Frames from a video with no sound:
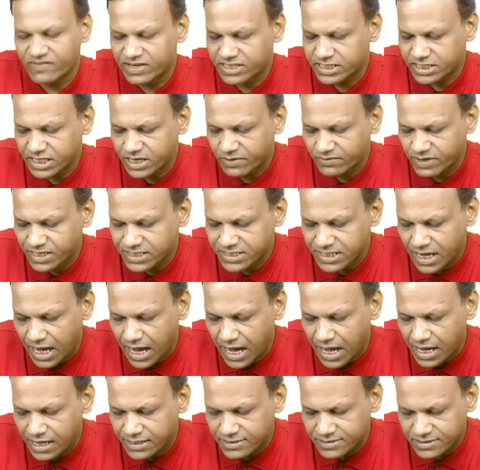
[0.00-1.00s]
vegetables
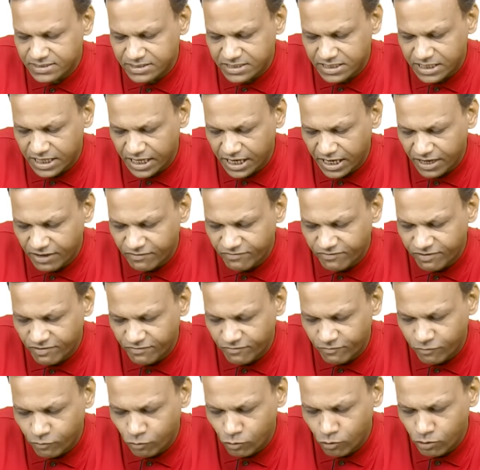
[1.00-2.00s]
are safe
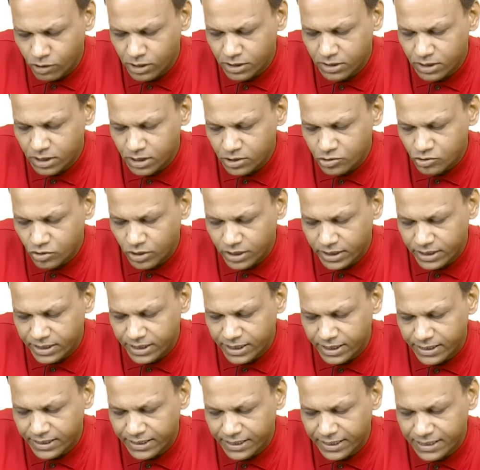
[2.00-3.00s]
food. So it
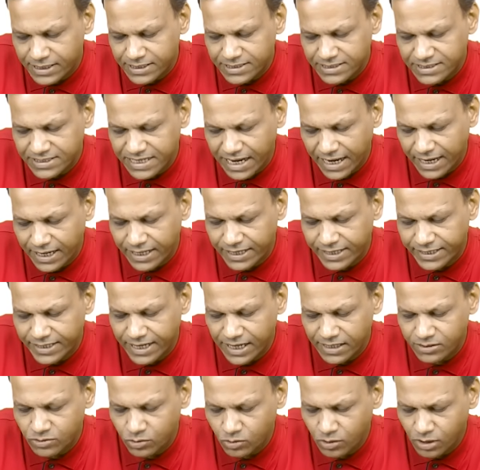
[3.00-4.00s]
contains
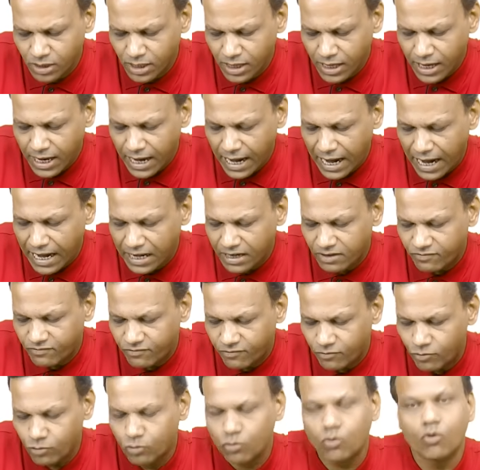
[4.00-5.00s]
saconidazole and
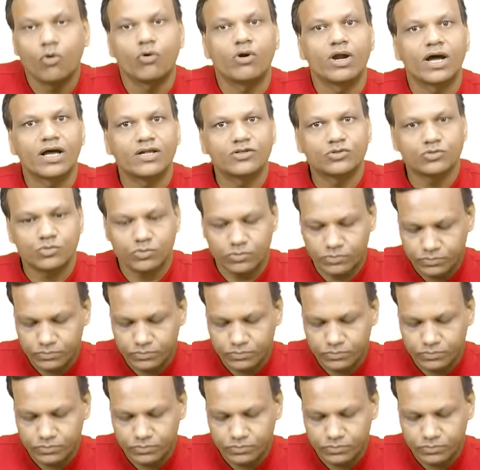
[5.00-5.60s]
fluconazole.